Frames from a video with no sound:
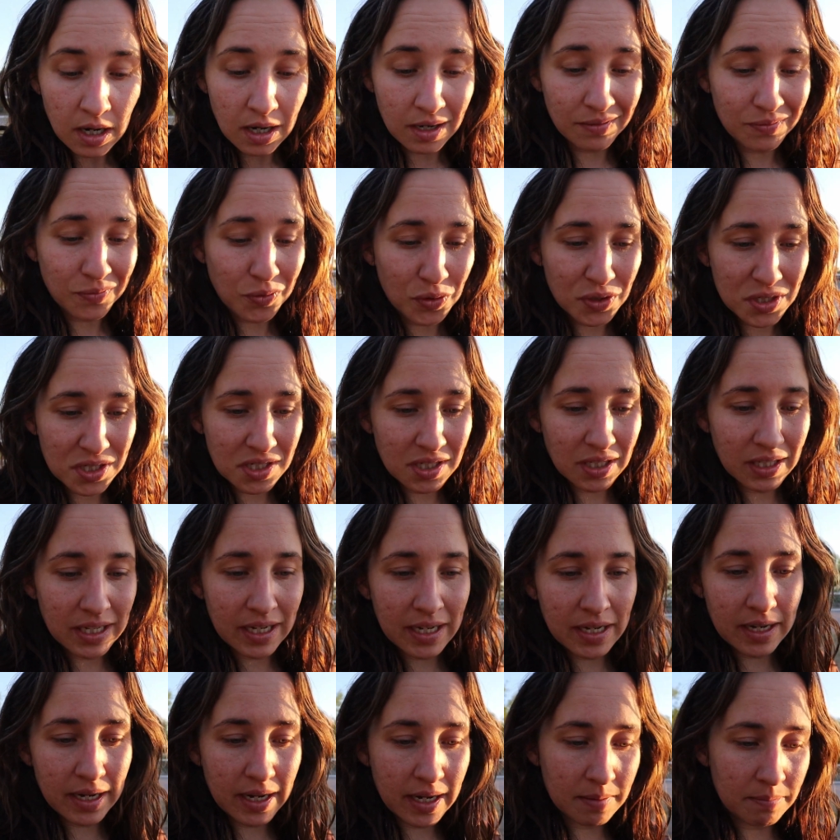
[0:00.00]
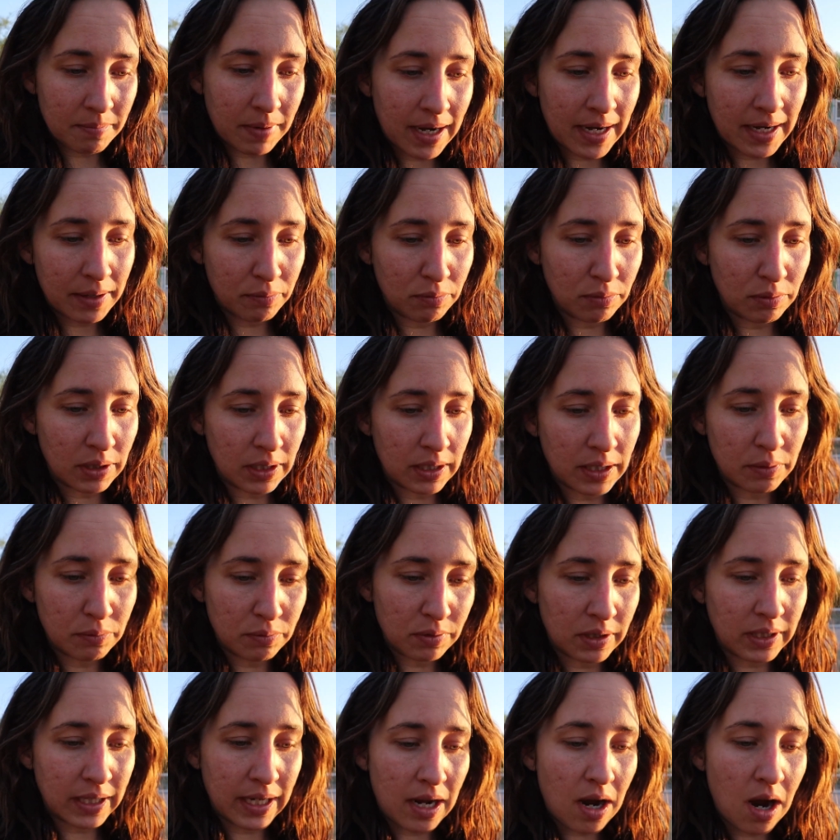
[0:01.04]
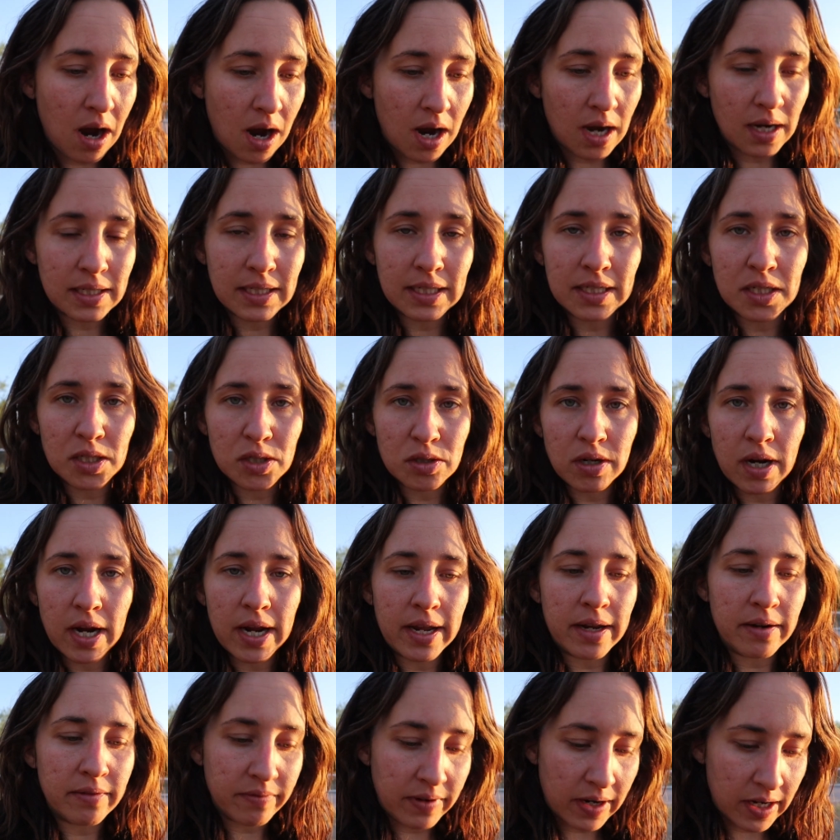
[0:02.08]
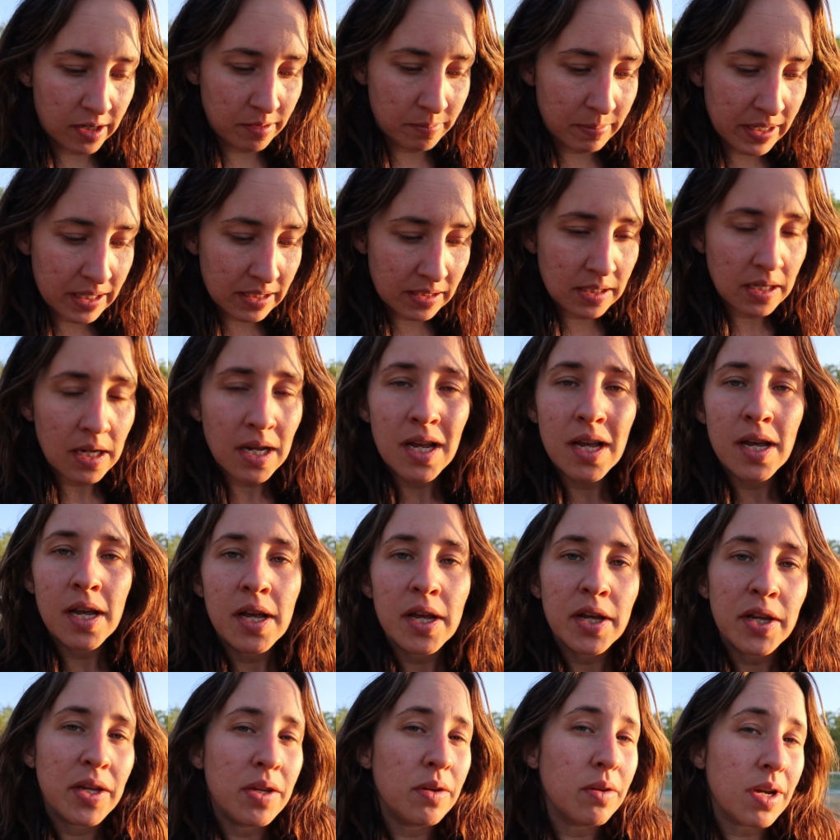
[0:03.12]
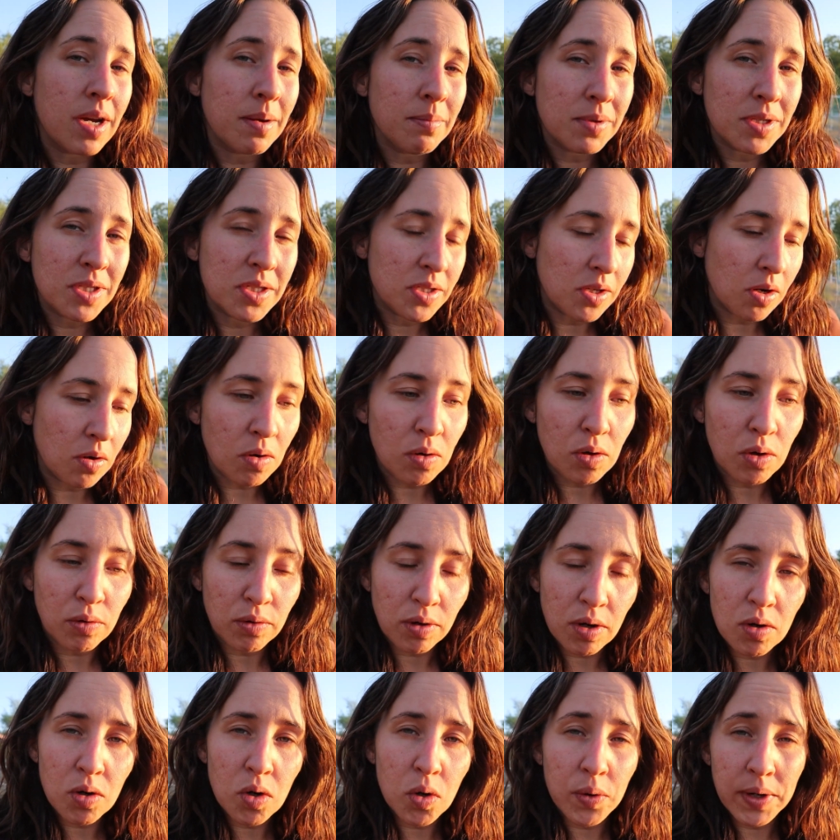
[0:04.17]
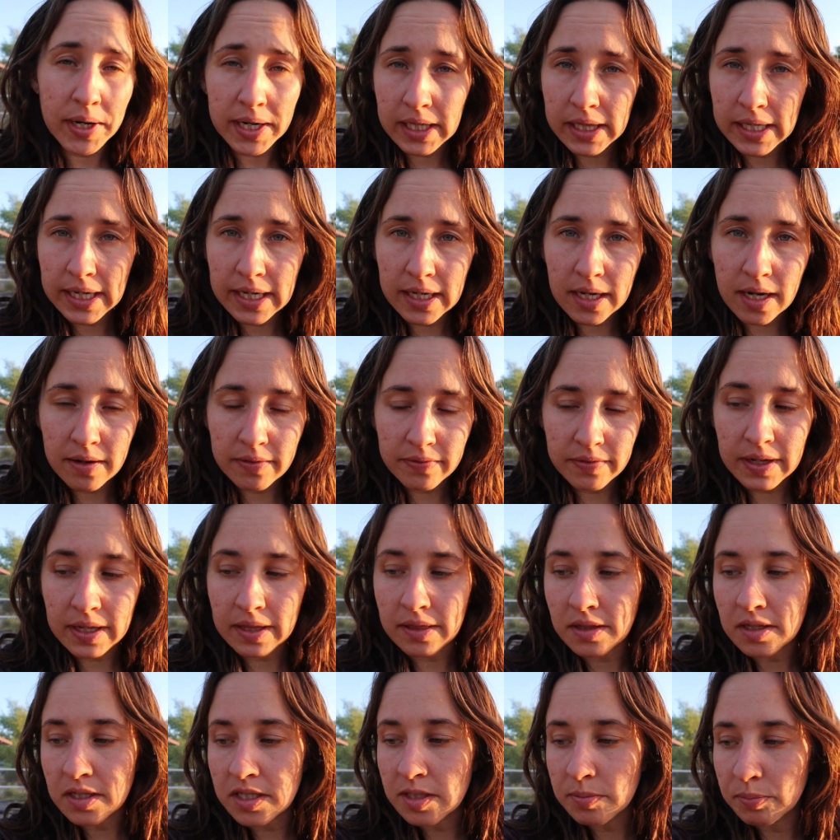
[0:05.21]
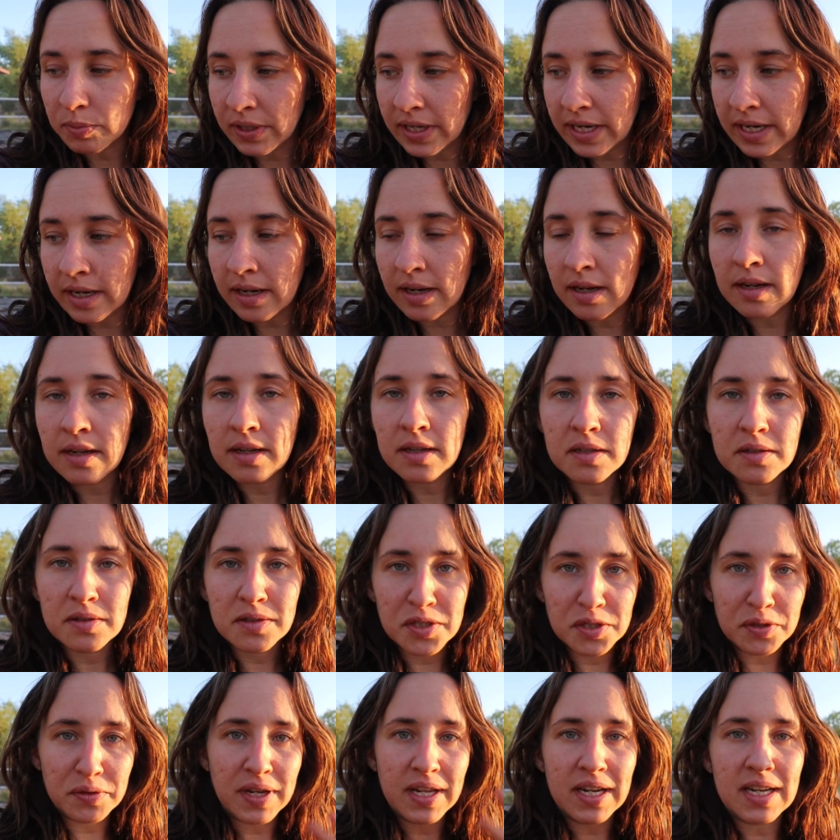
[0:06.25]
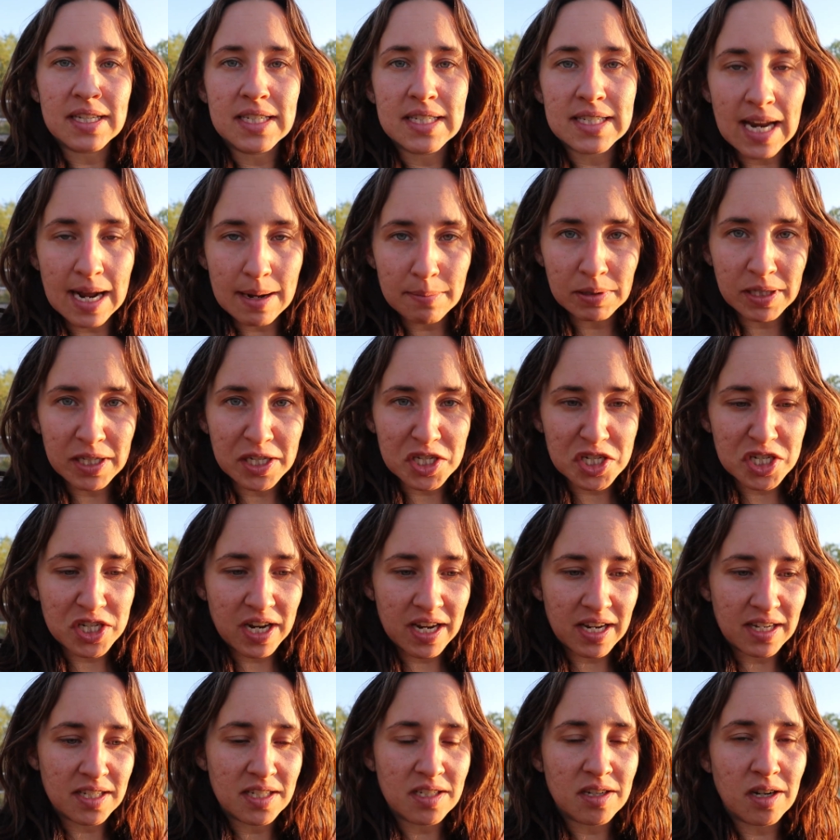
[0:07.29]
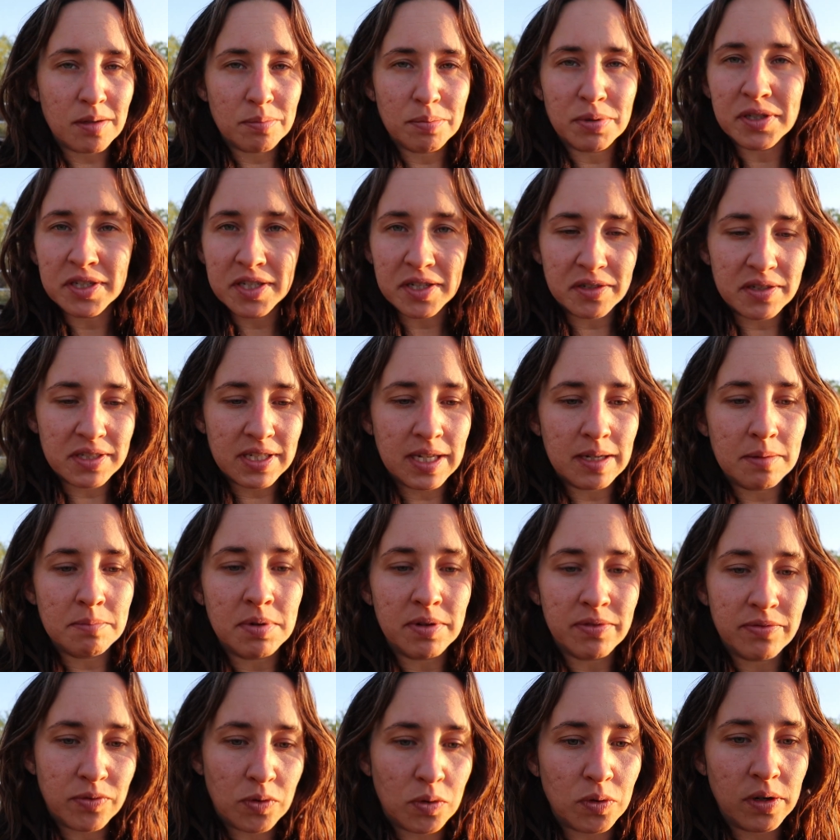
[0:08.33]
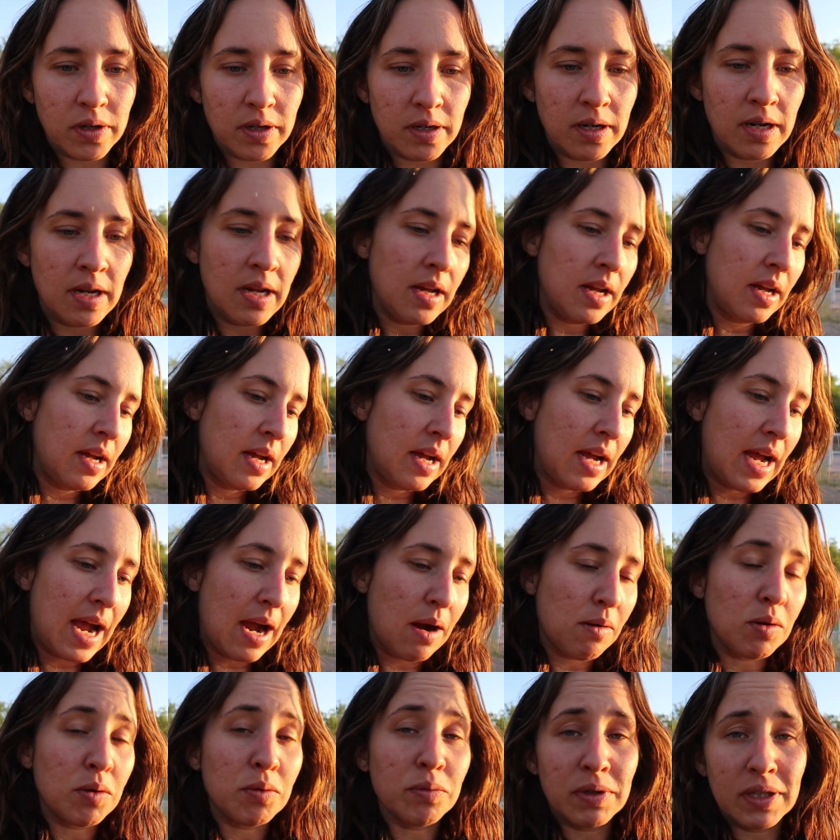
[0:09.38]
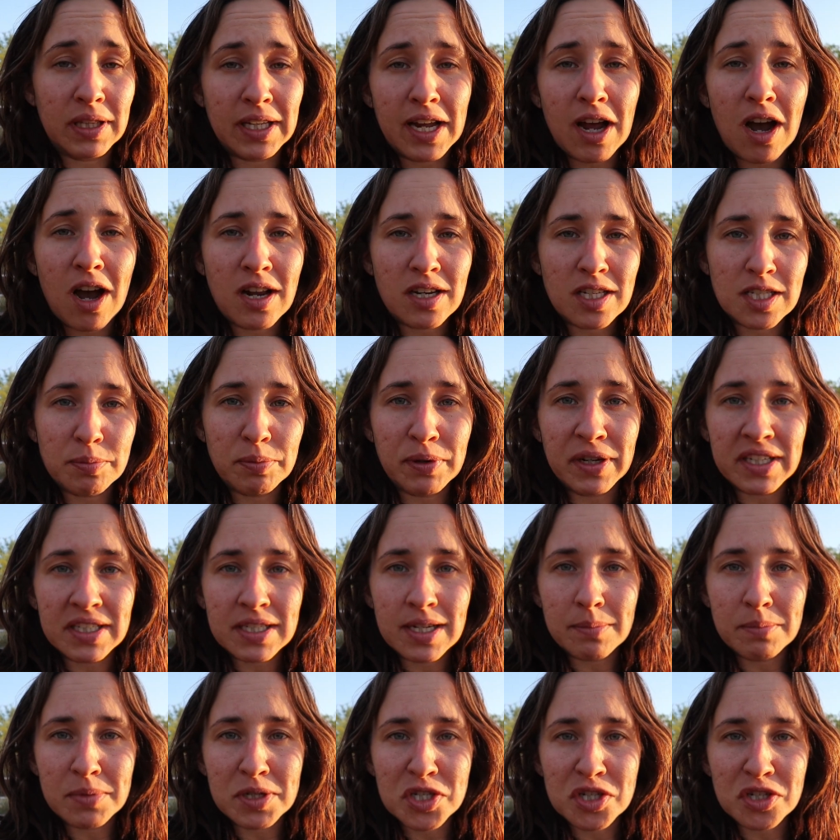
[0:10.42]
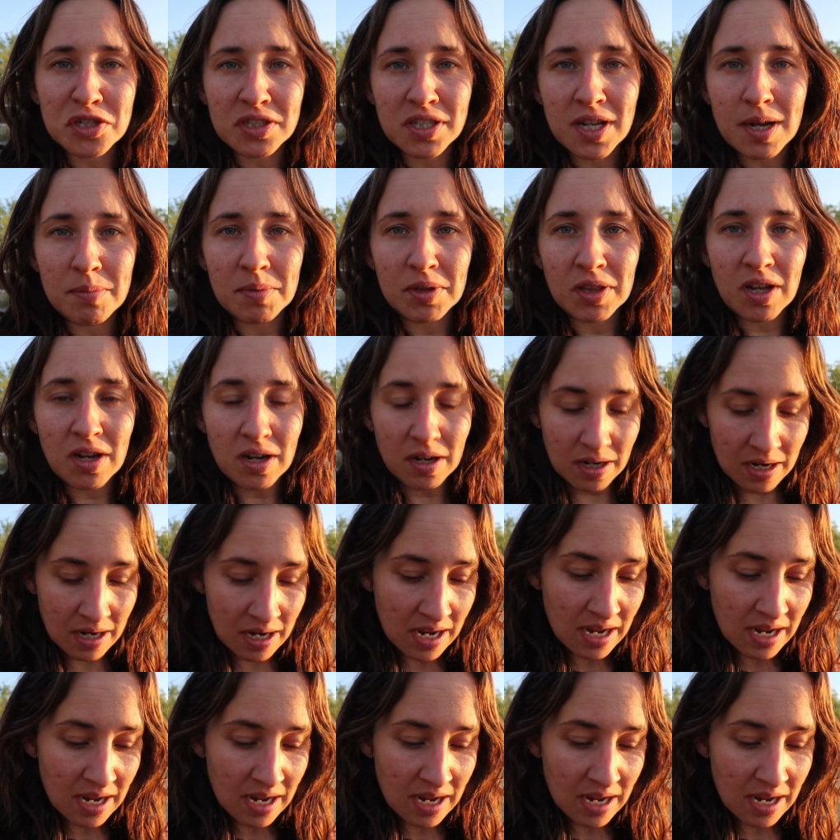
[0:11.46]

Unfortunately, in my really, really hot and dry environment, cucumbers don't grow quickly enough in the spring to get established and start producing before our really hot spring temperatures come along.